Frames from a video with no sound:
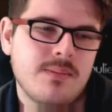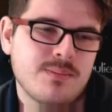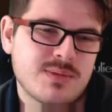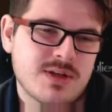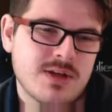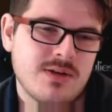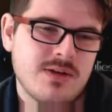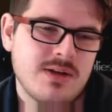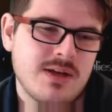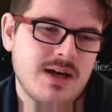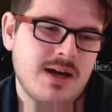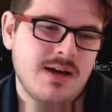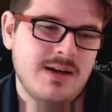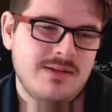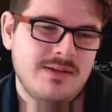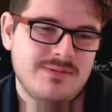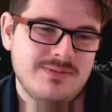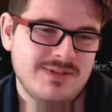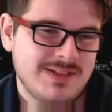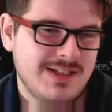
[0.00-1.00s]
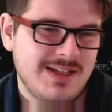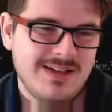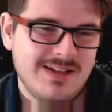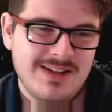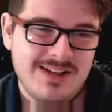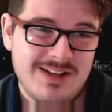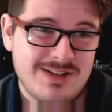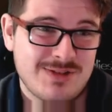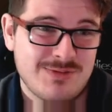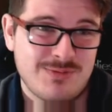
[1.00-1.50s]
So yeah,
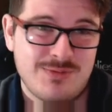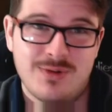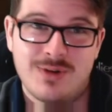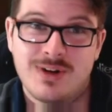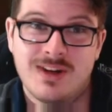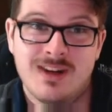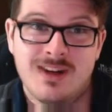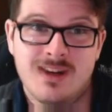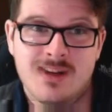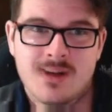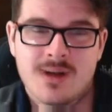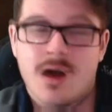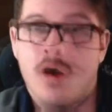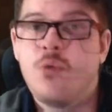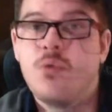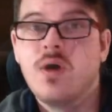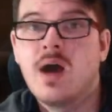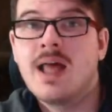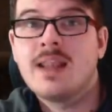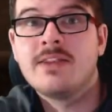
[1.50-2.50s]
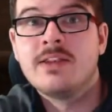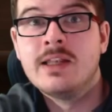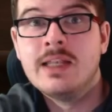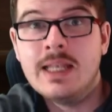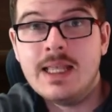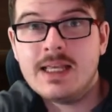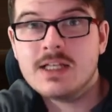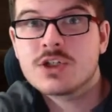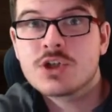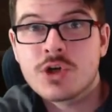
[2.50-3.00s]
it's what it is. Oh, and
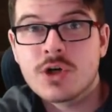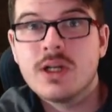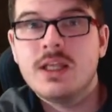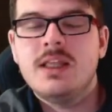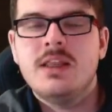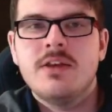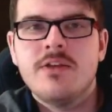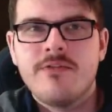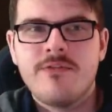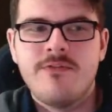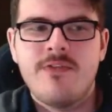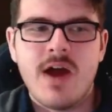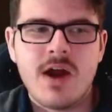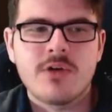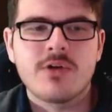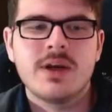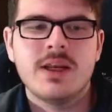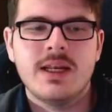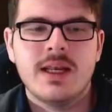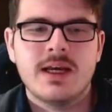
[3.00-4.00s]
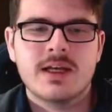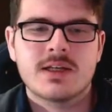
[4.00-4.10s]
literally the very next